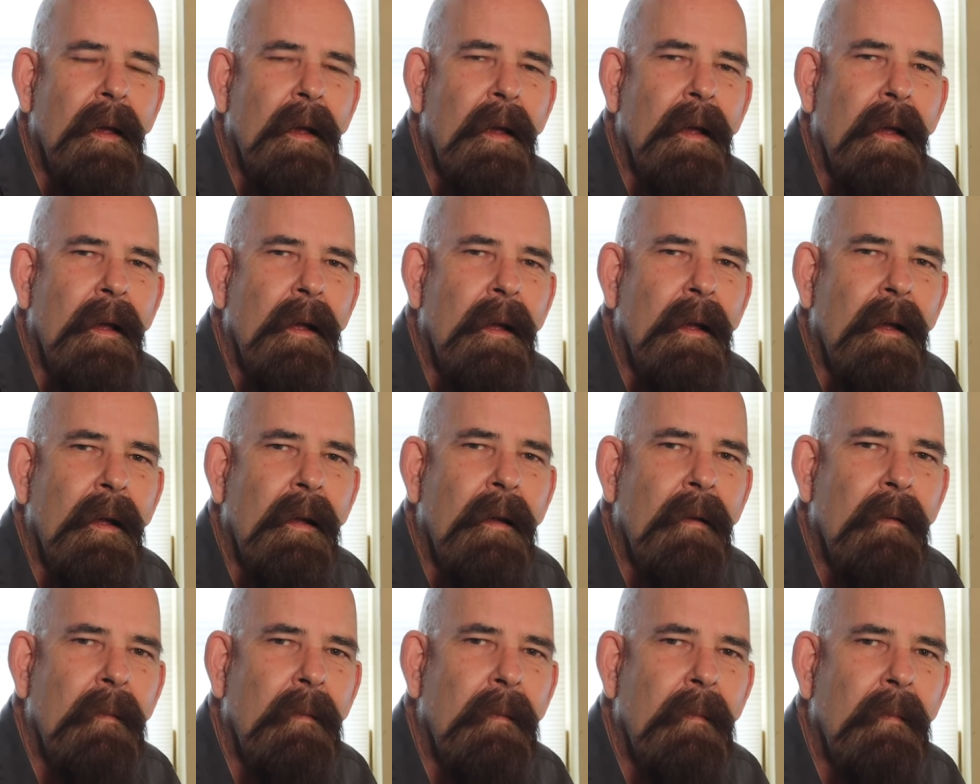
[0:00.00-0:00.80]

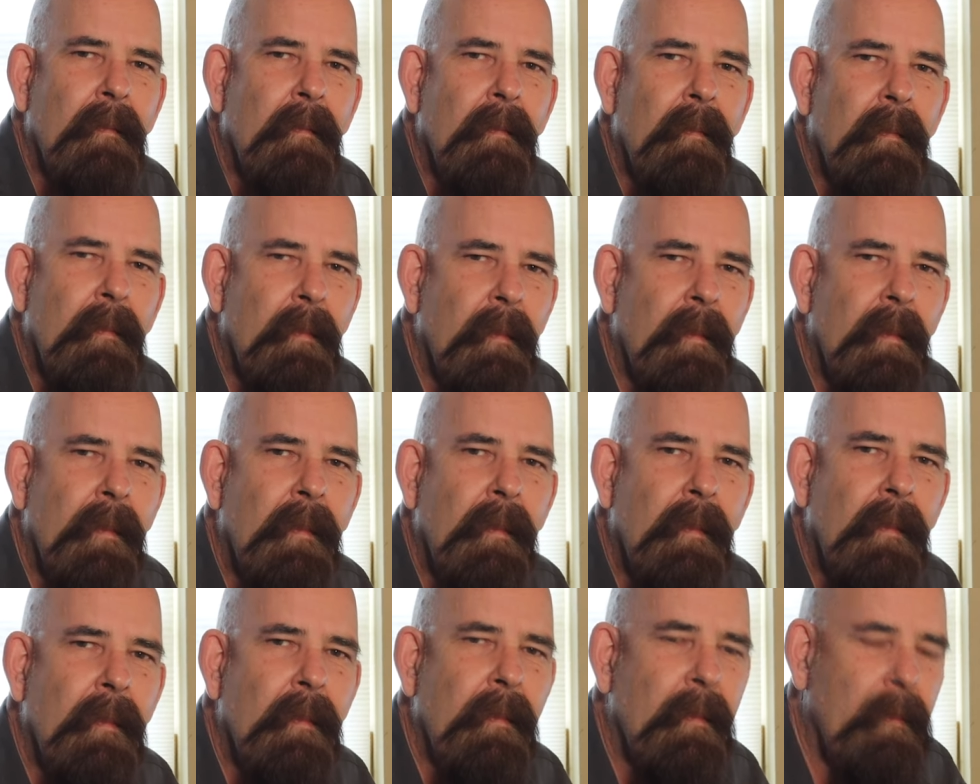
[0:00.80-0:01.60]

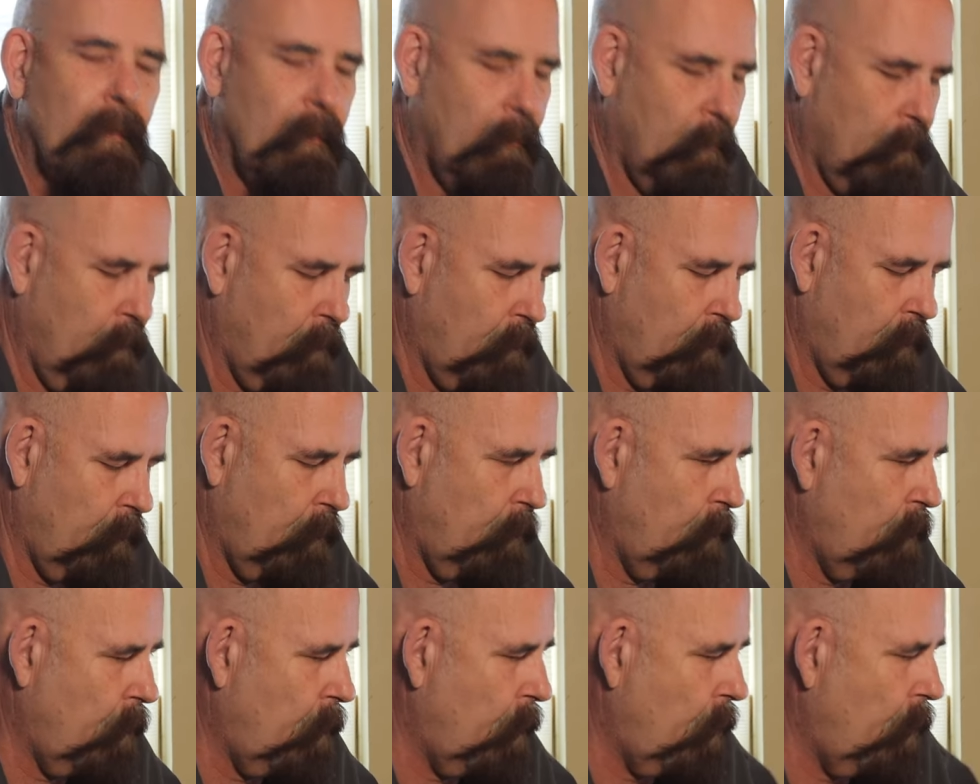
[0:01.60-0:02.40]

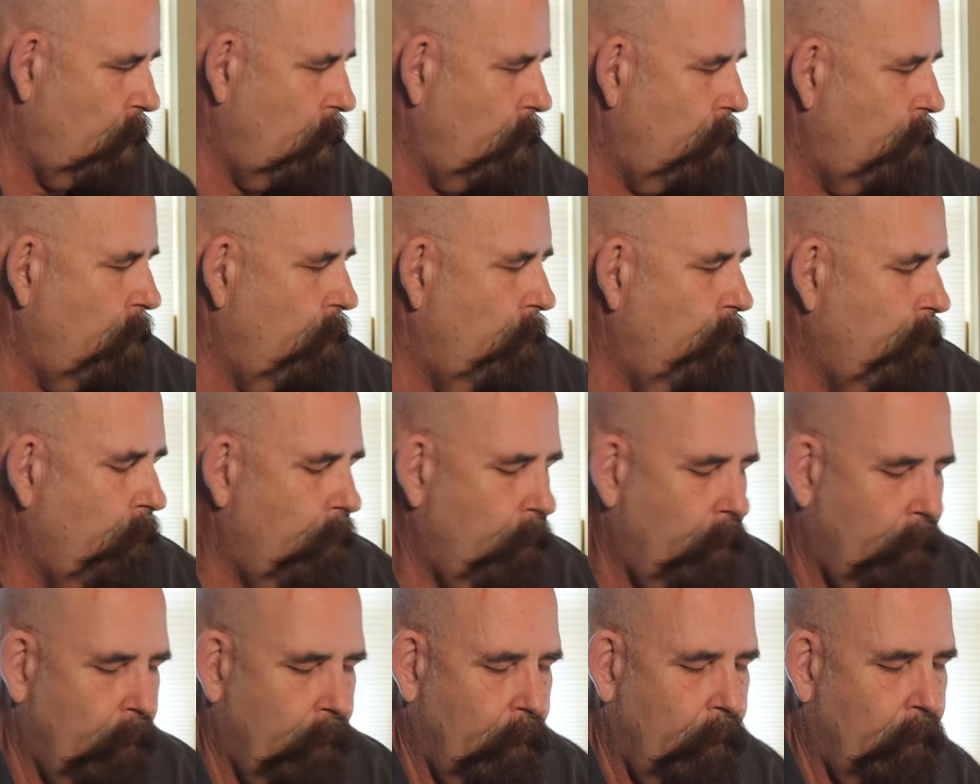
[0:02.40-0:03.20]

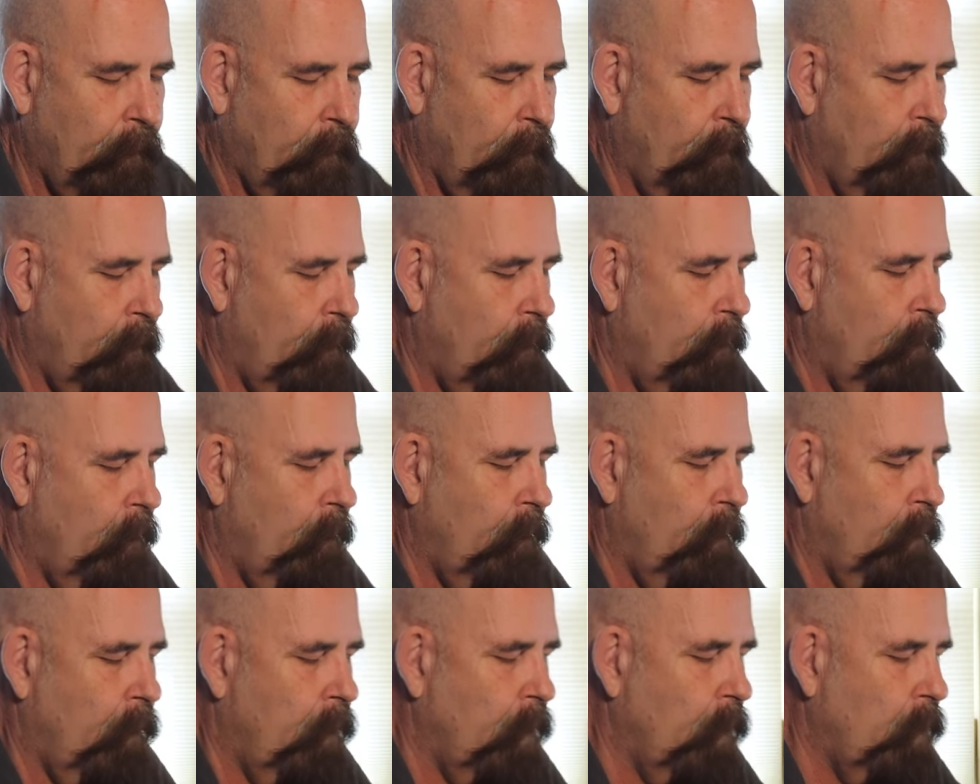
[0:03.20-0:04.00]

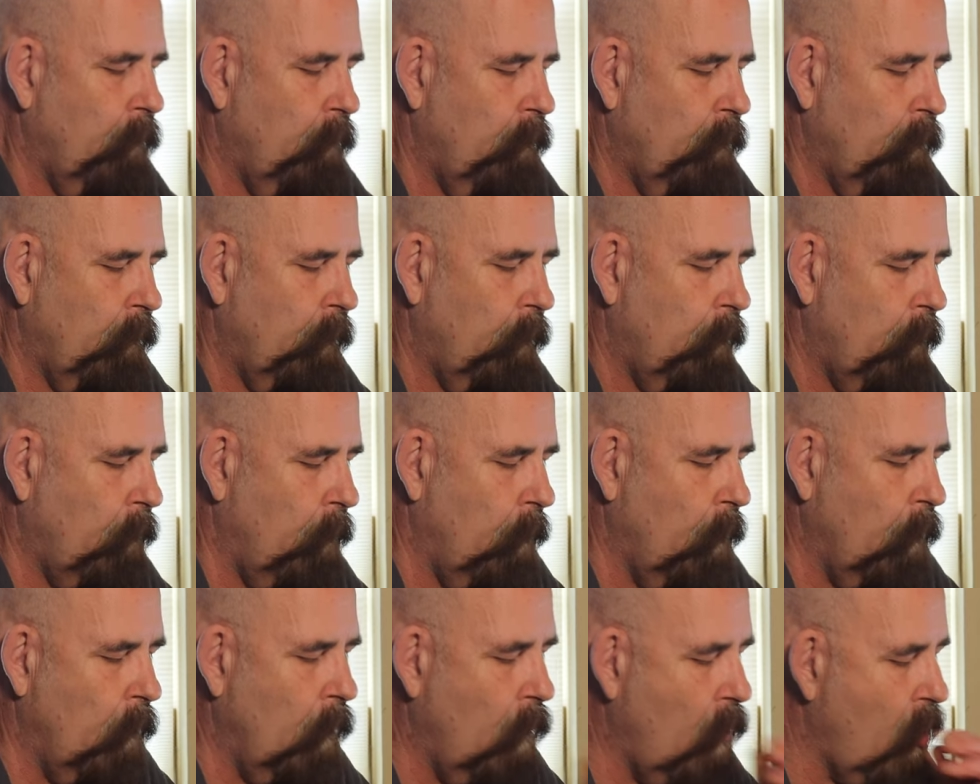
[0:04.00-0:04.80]

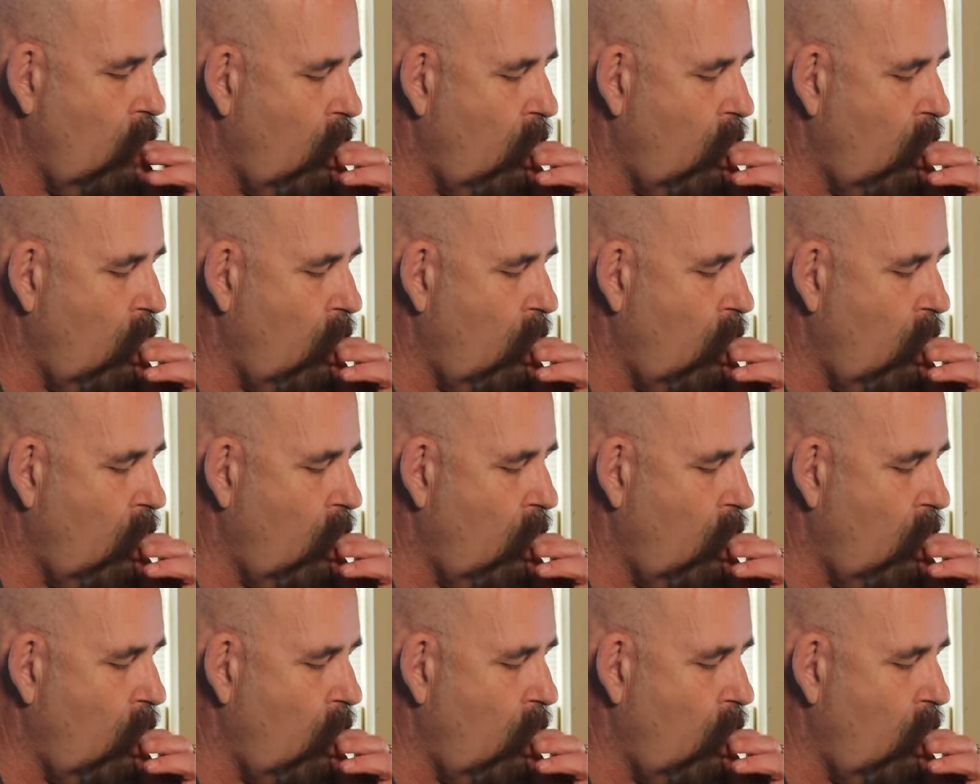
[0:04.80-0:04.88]
[no speech]